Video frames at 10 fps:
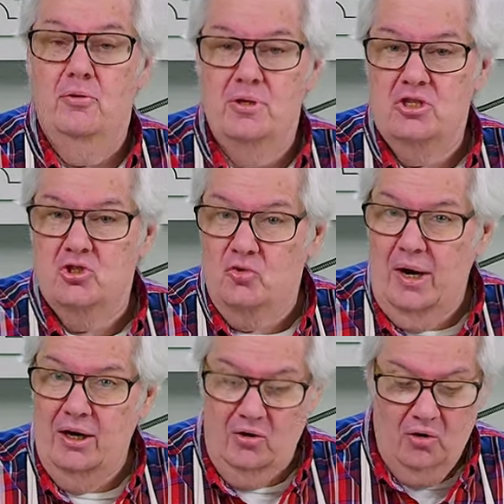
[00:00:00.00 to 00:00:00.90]
a
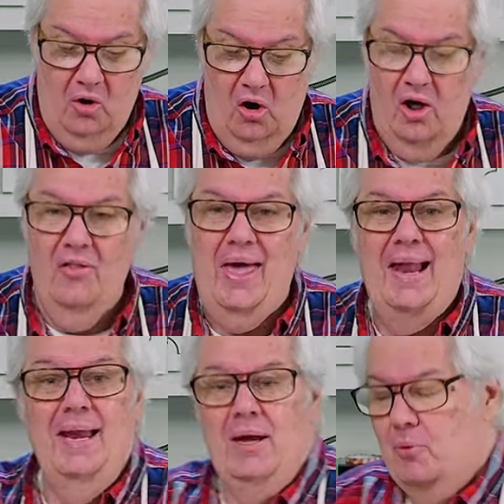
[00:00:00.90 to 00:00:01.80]
strainer all that
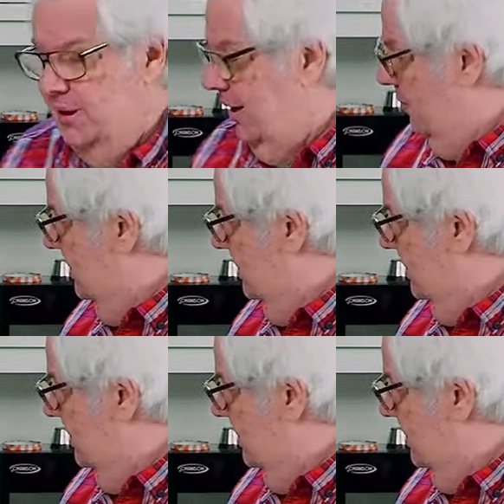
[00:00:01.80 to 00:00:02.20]
liquid that was